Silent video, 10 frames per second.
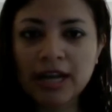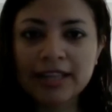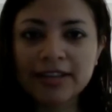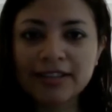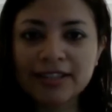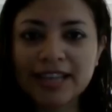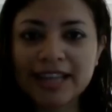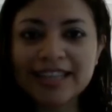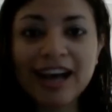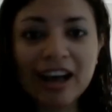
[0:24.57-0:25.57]
there's
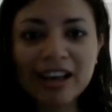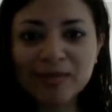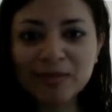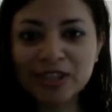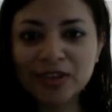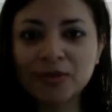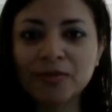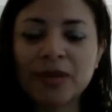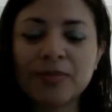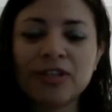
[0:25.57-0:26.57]
that time when you were
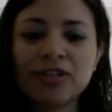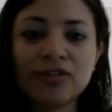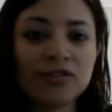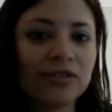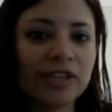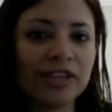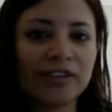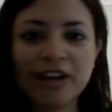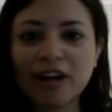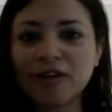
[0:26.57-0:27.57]
maybe tutoring
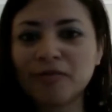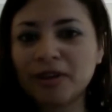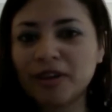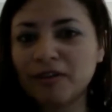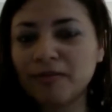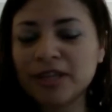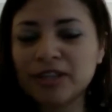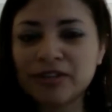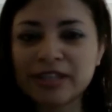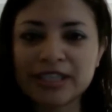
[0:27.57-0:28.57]
or helping or
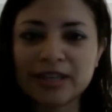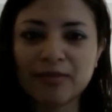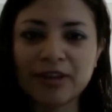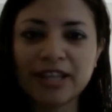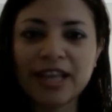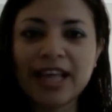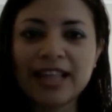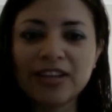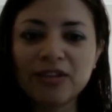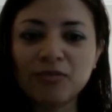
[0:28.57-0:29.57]
mentoring someone
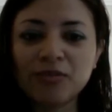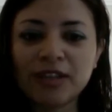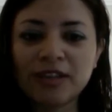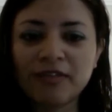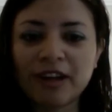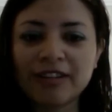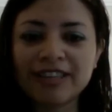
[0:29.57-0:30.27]
that you really felt,